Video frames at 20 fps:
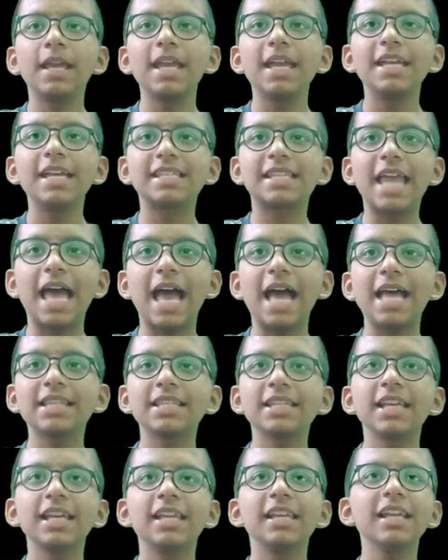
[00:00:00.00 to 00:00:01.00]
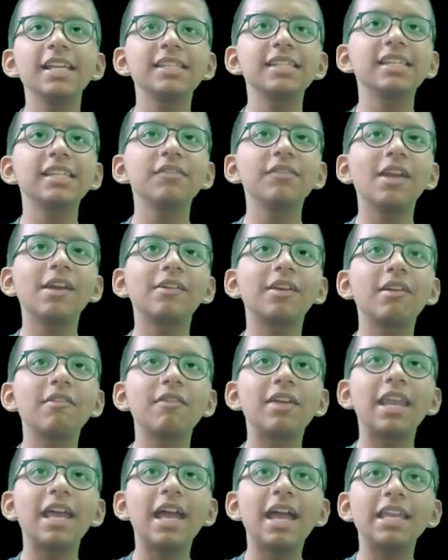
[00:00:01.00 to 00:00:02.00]
is that let's say we are
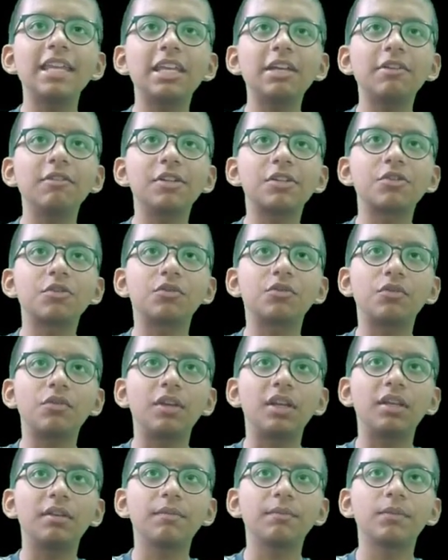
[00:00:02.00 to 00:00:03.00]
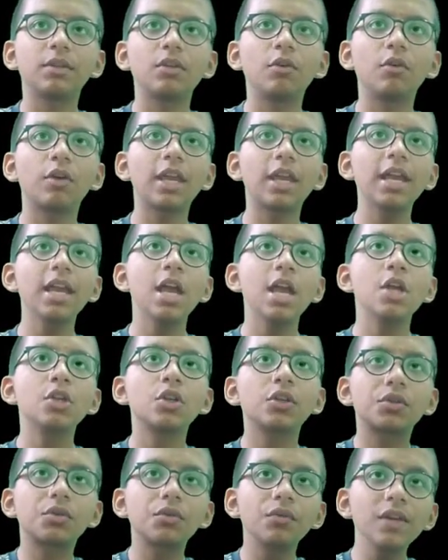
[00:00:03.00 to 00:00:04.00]
given n equals to 3. Okay, so
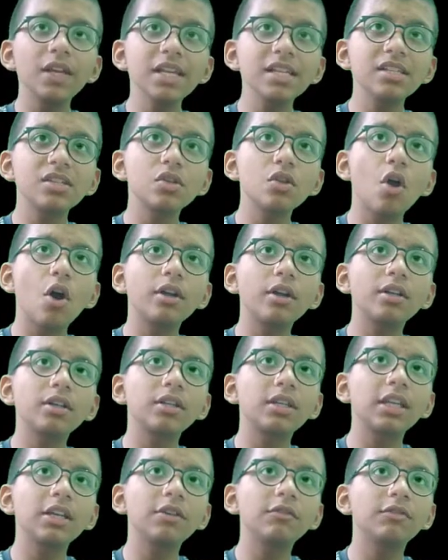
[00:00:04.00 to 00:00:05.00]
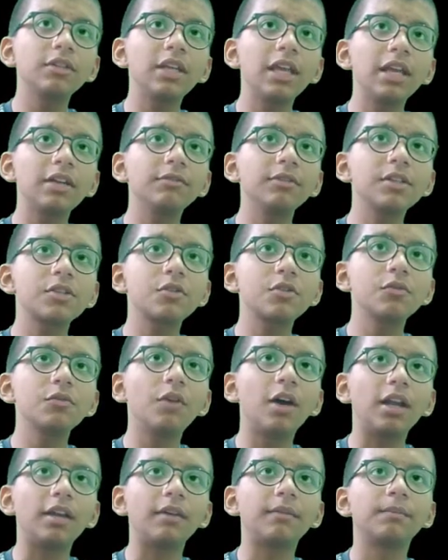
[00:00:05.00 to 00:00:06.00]
3 is not equals to
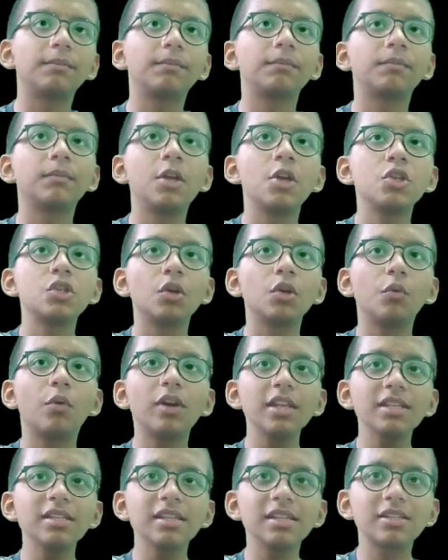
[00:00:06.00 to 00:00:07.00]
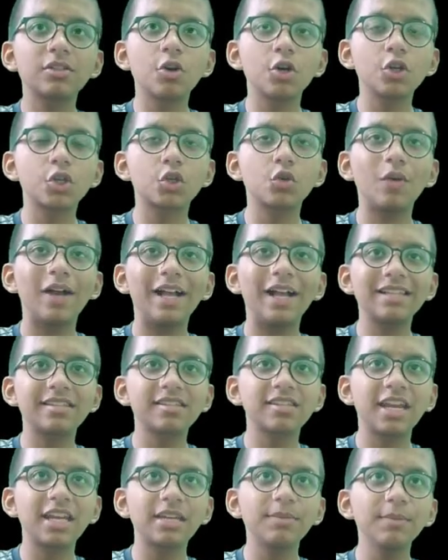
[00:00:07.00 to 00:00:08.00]
1. So what is this? Goes to else
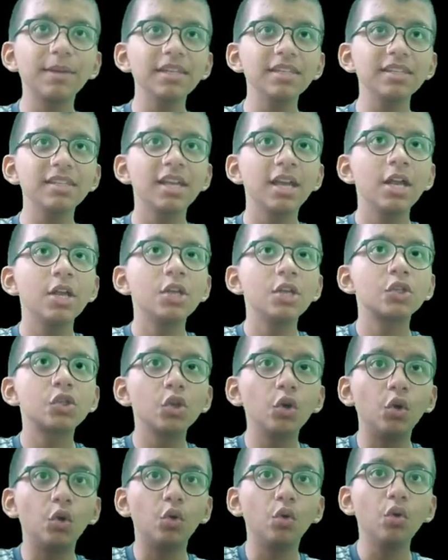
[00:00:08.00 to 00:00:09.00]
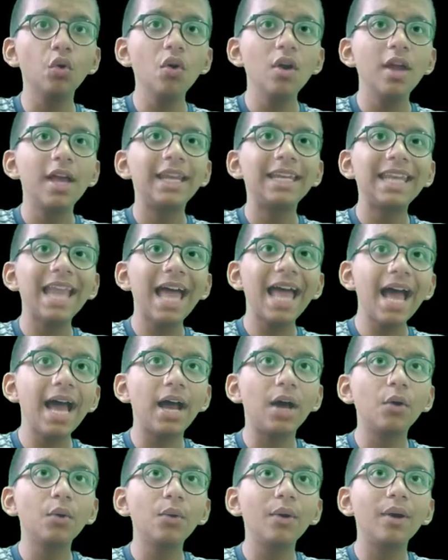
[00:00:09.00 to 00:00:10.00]
statement. So
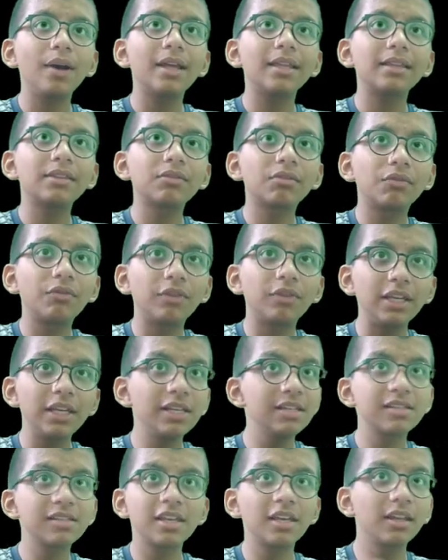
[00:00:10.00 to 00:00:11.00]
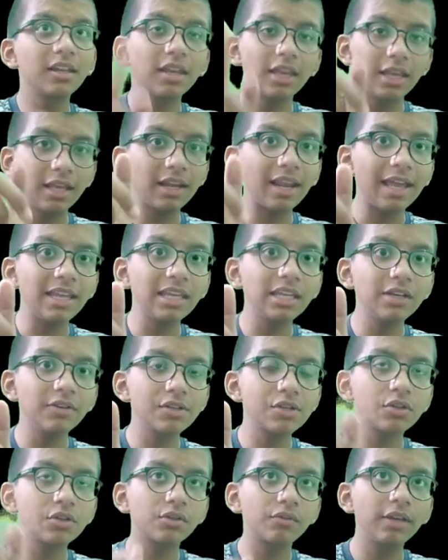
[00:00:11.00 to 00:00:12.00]
now 3 is here, n
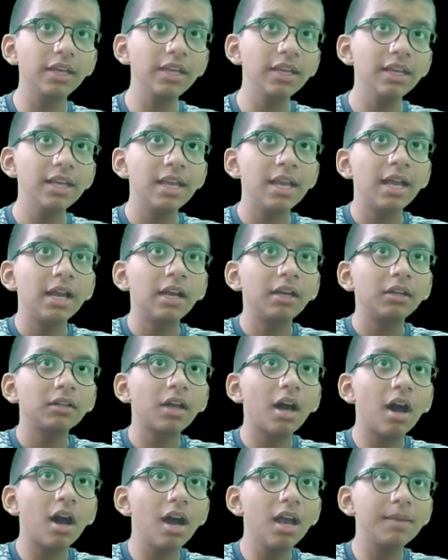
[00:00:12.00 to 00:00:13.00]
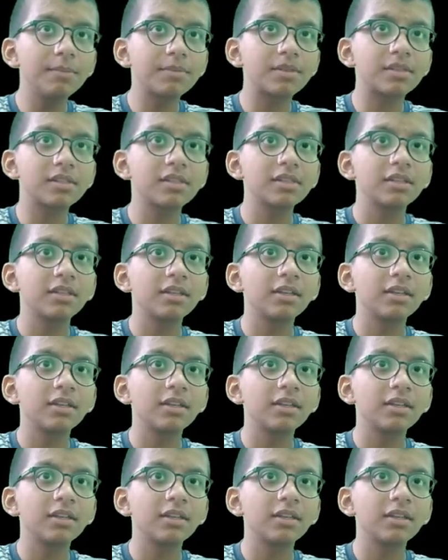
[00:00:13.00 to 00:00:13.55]
equals to 3 times